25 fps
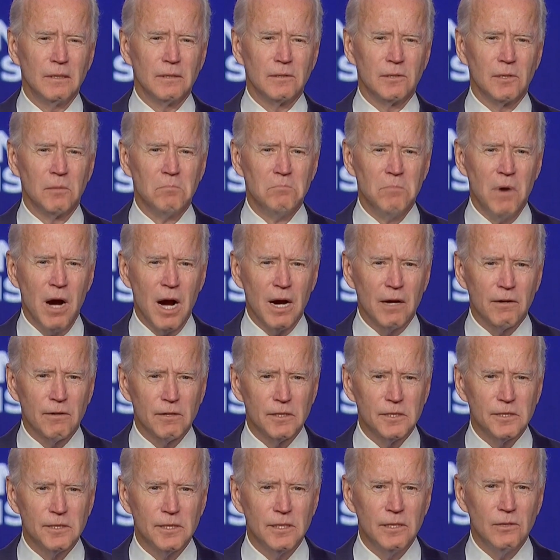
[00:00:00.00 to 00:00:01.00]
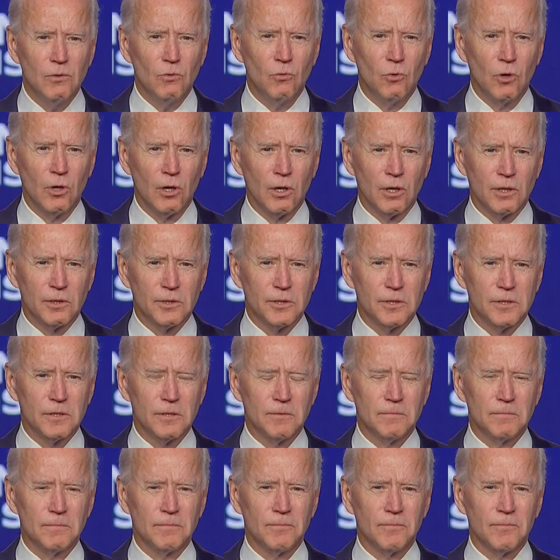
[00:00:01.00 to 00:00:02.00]
Democracy works.
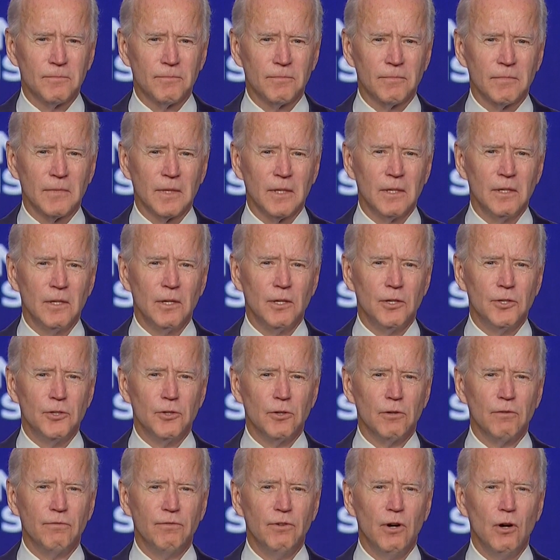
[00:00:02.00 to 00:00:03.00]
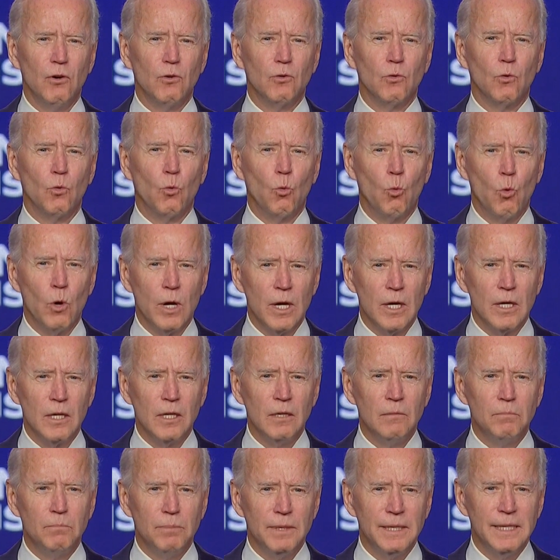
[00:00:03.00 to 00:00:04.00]
Your vote
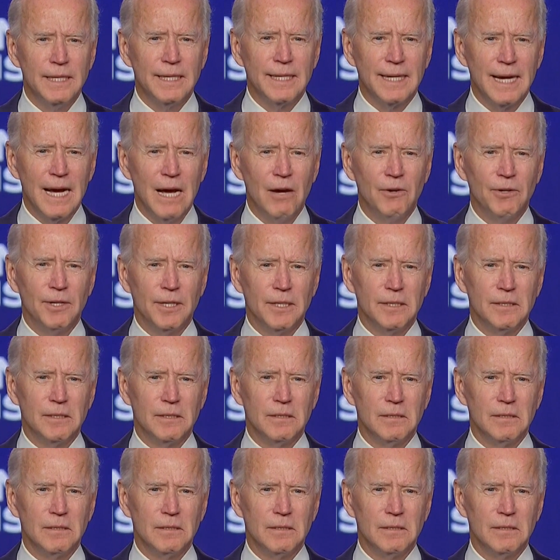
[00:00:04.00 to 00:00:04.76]
will be counted.